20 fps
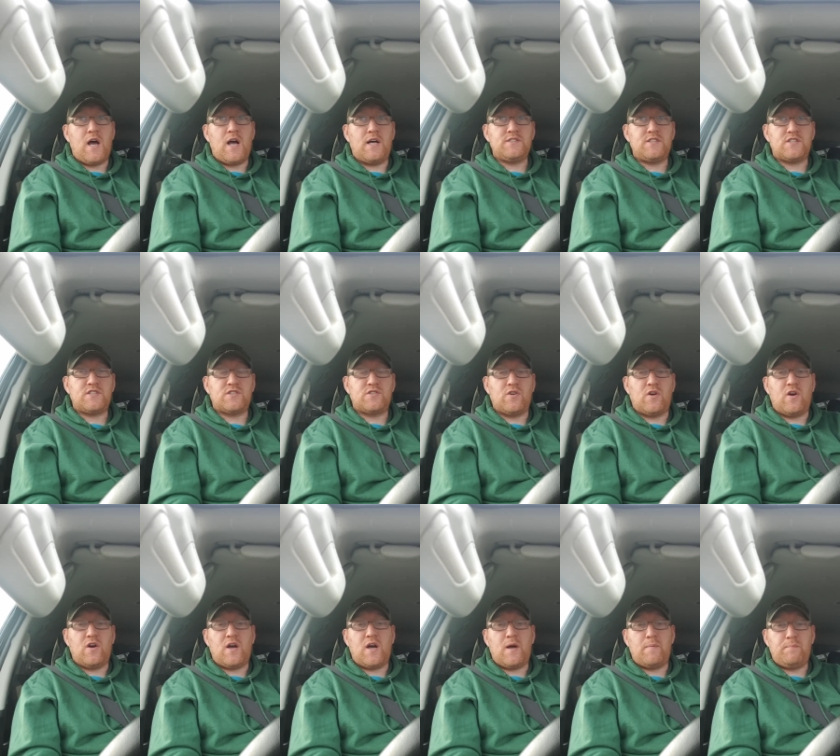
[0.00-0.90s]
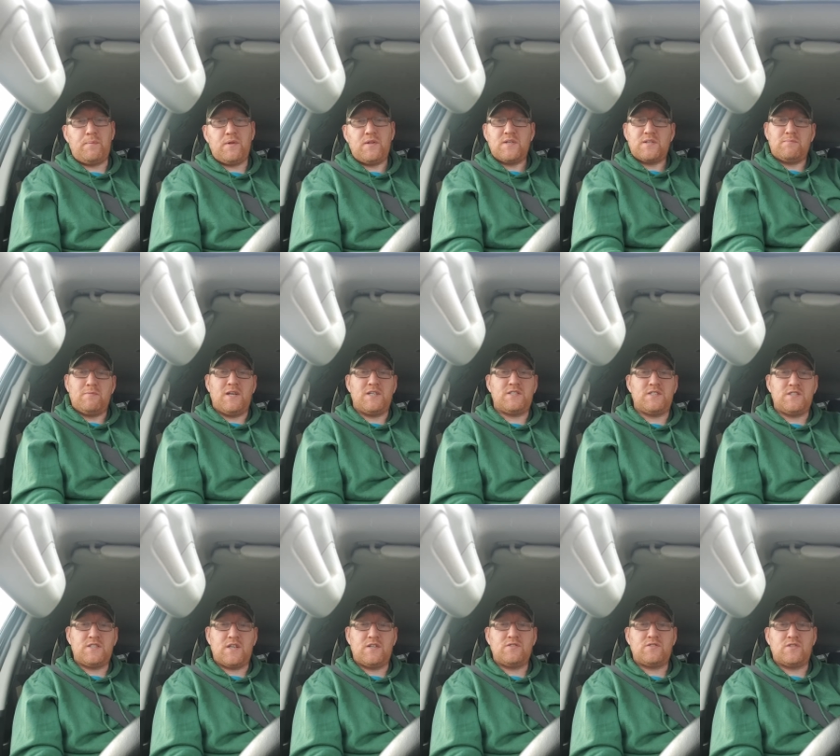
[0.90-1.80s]
I just thought I'd put this
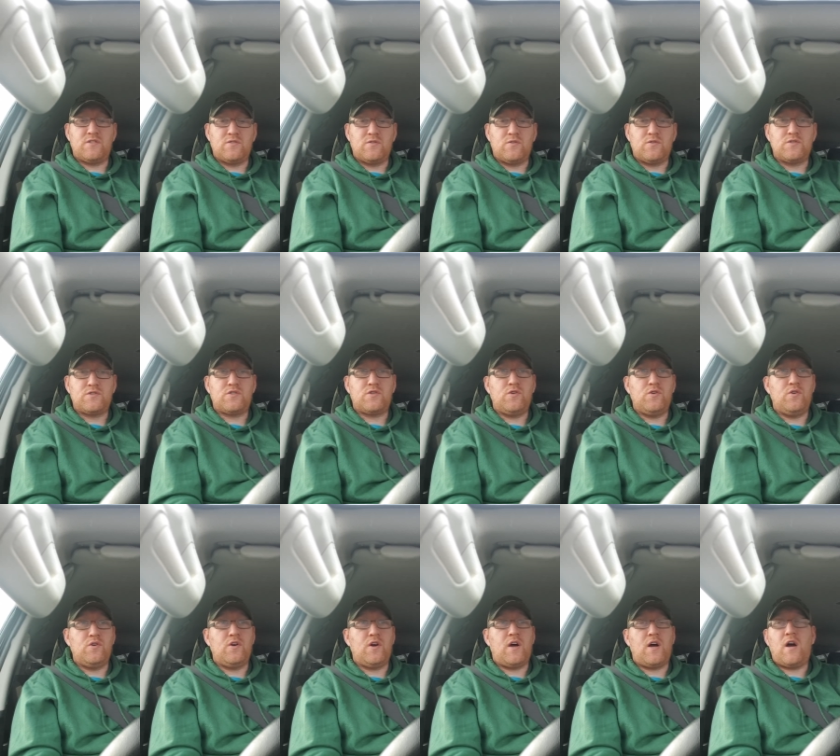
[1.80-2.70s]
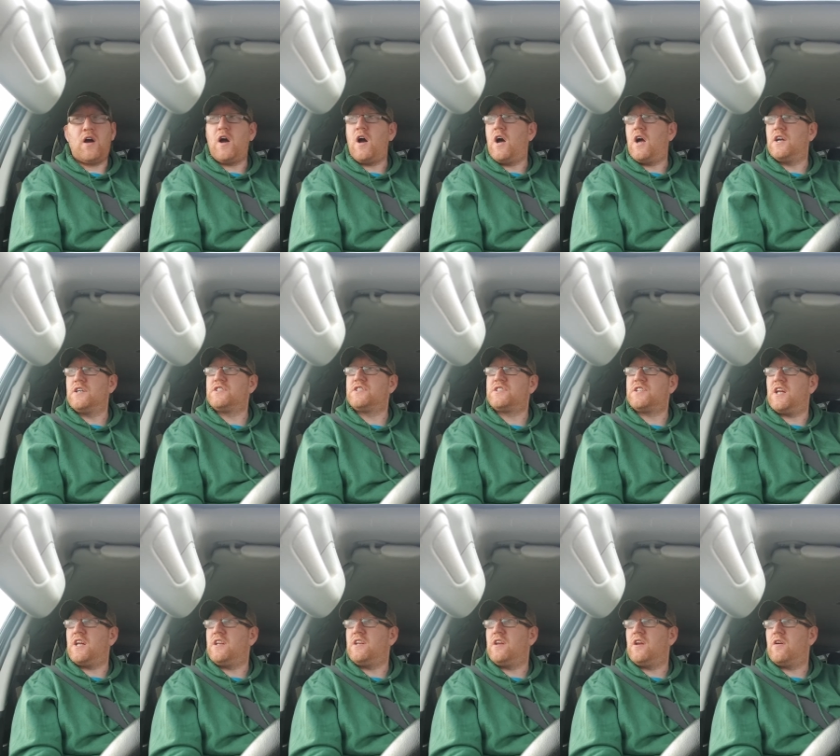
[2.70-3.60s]
message out to those who are
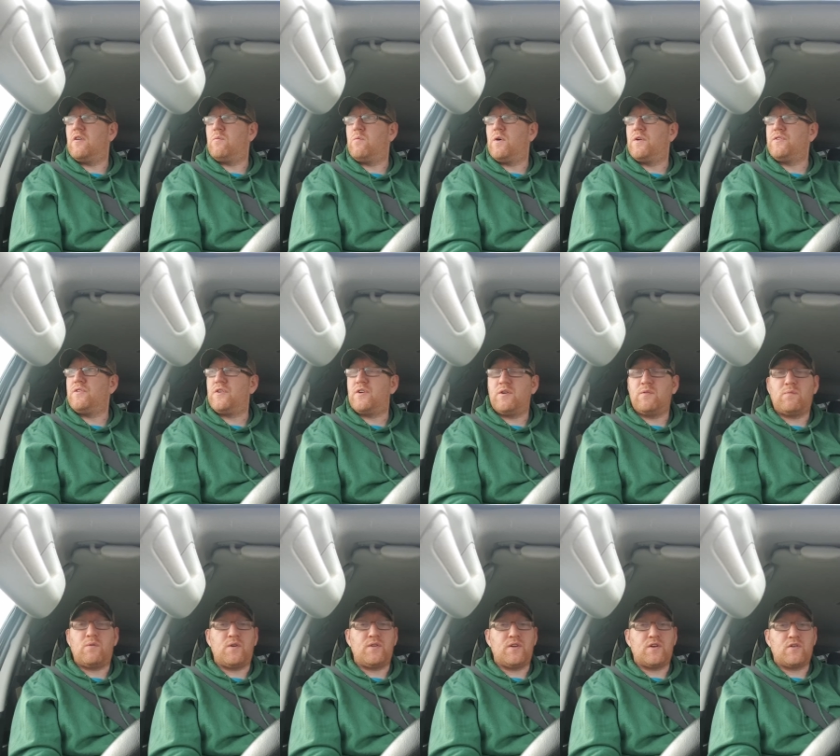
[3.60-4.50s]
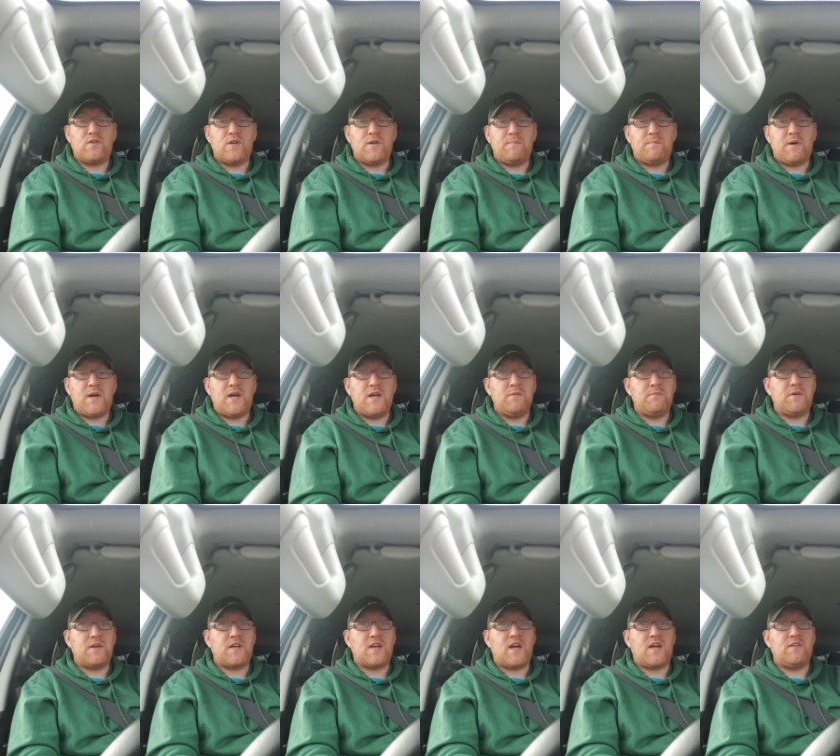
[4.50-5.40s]
sitting there wondering what they're going to buy
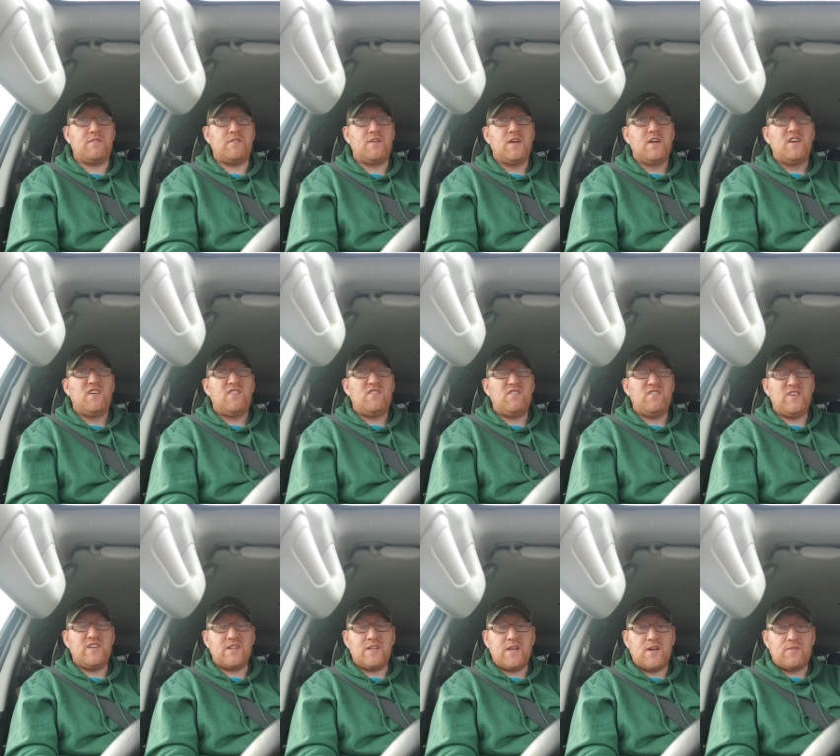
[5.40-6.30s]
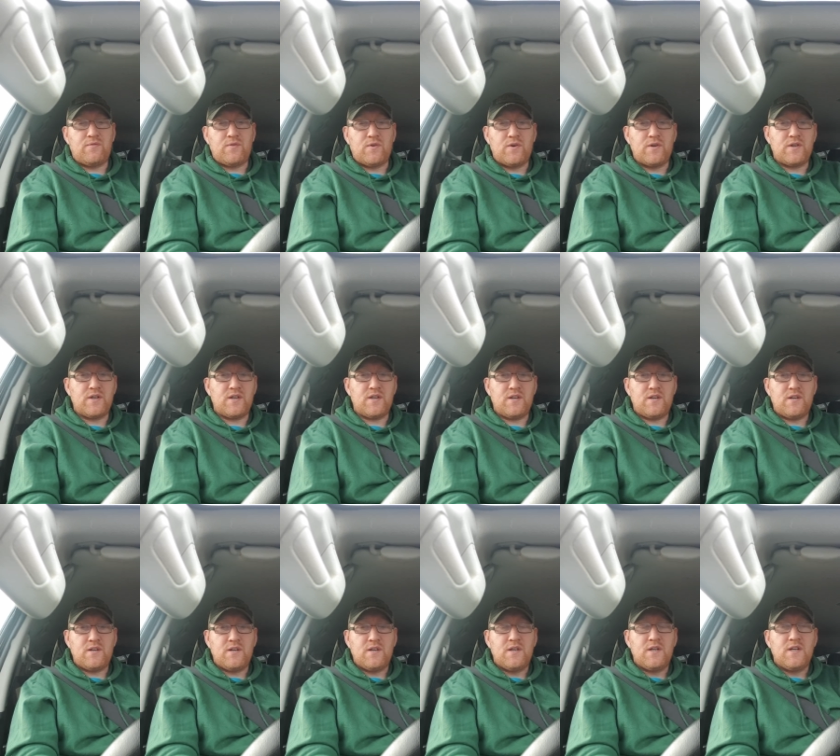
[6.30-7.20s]
but can't really afford it.
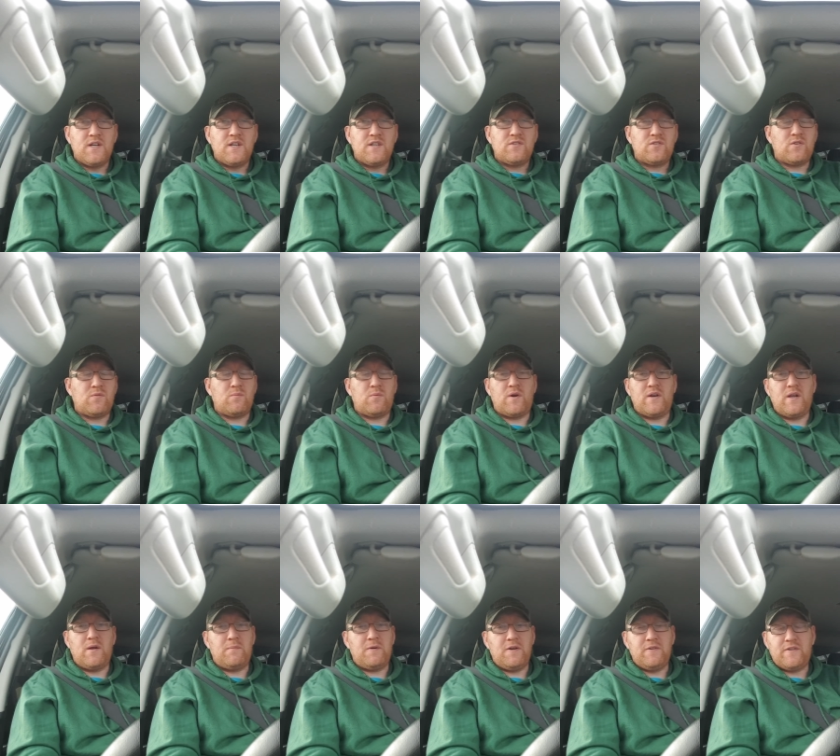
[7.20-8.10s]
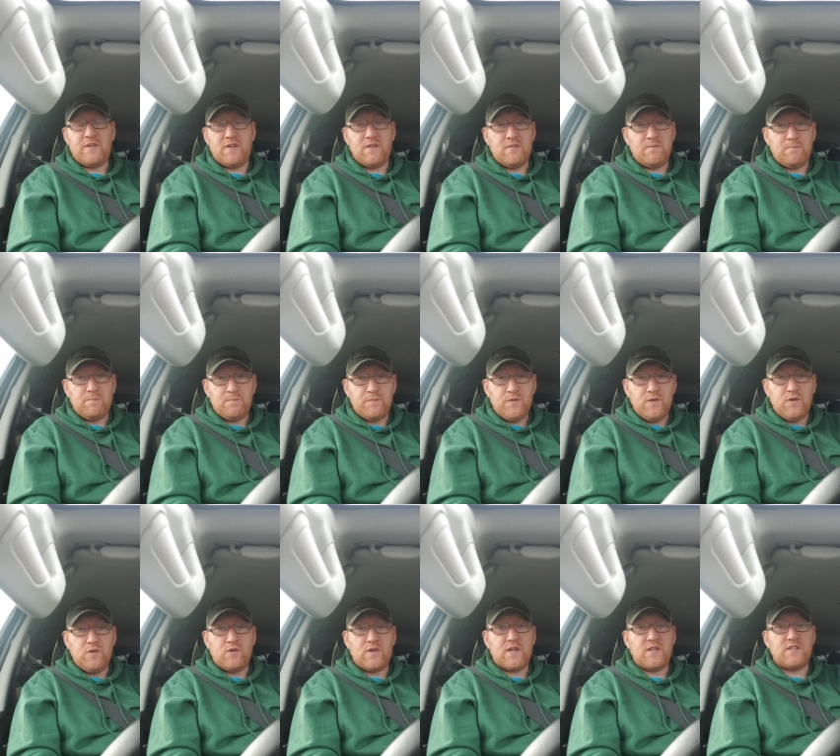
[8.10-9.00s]
don't worry about it.
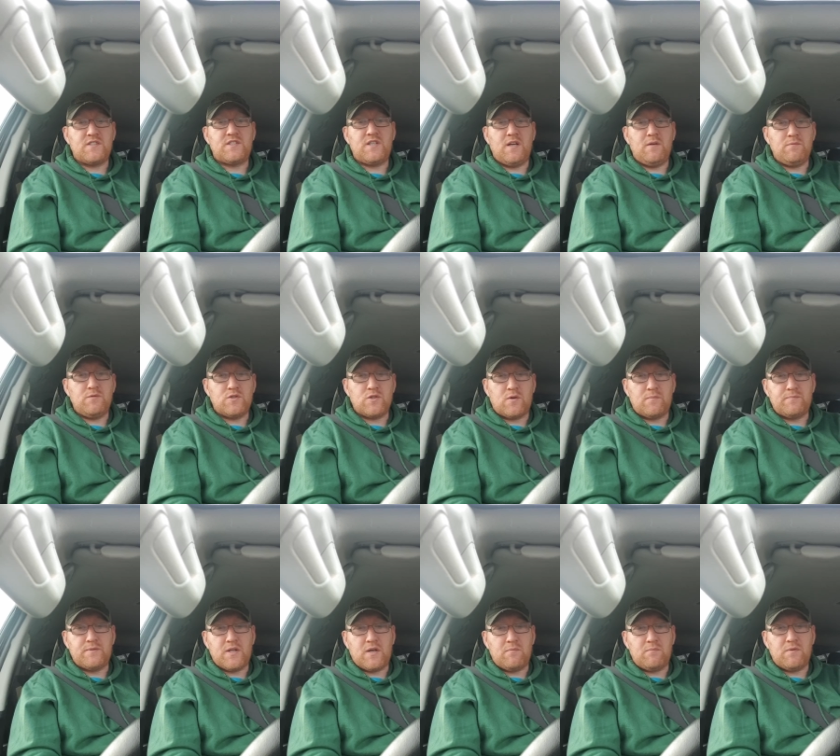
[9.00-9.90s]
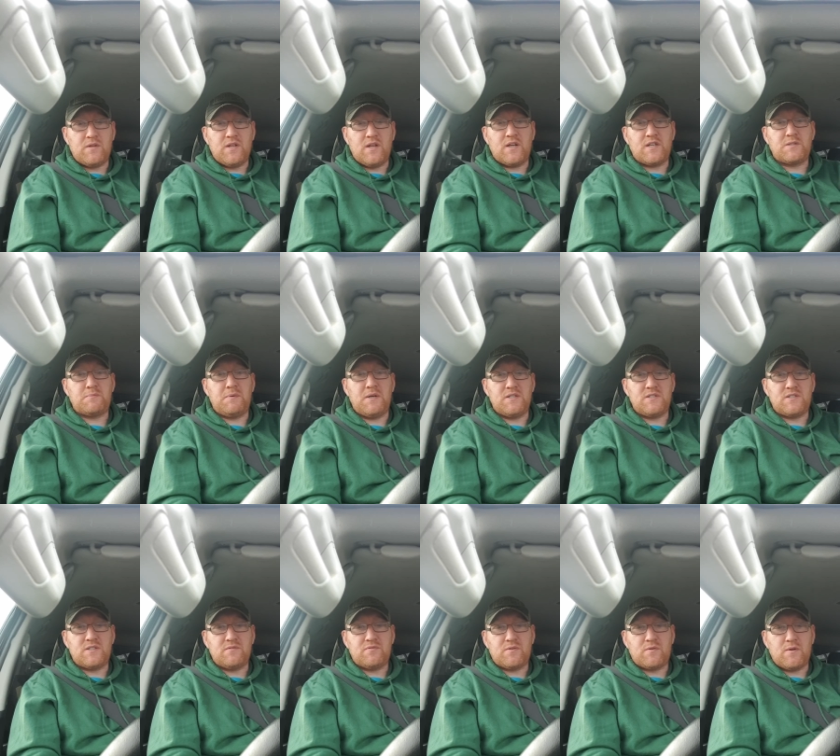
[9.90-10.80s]
You'll get the same job done with the
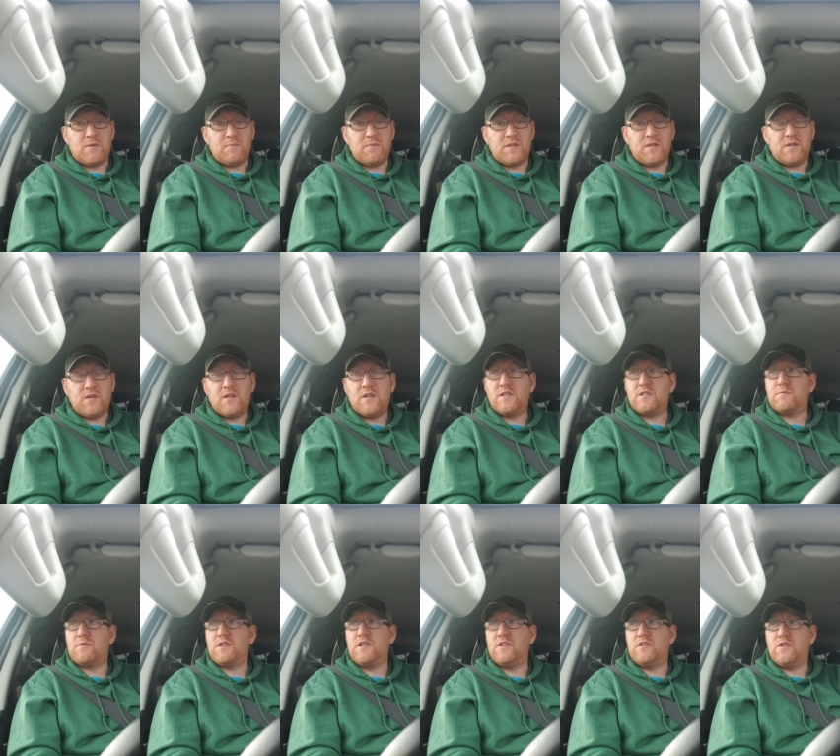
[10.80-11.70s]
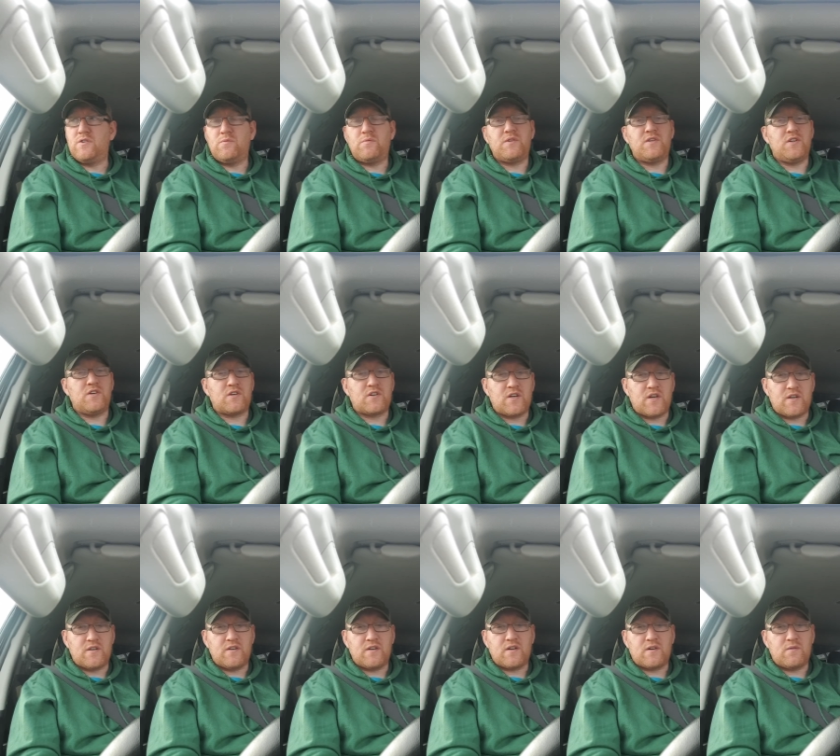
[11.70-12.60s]
expensive equipment as what you do with your
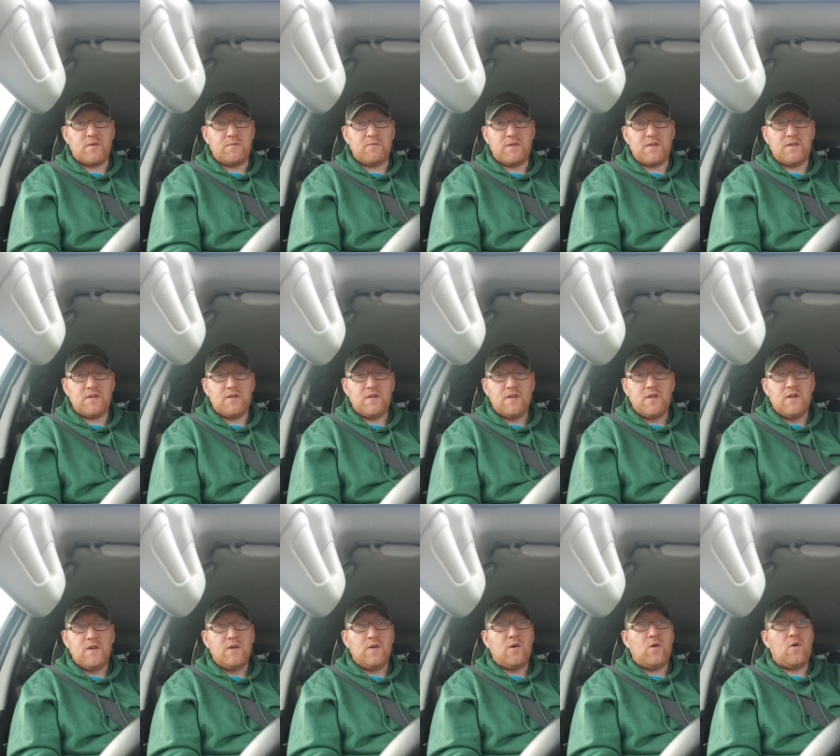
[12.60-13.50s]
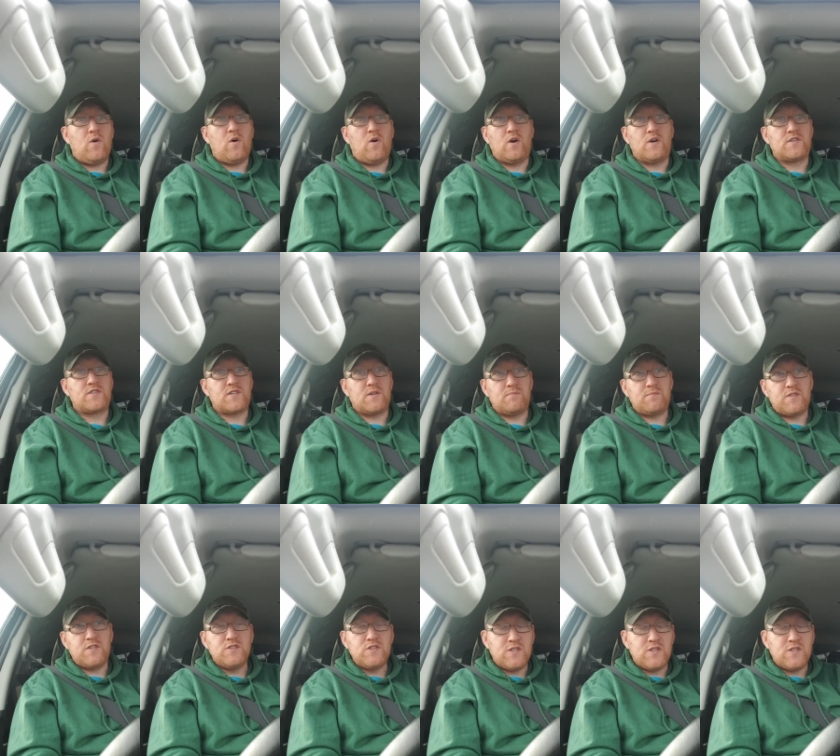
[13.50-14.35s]
current equipment, or something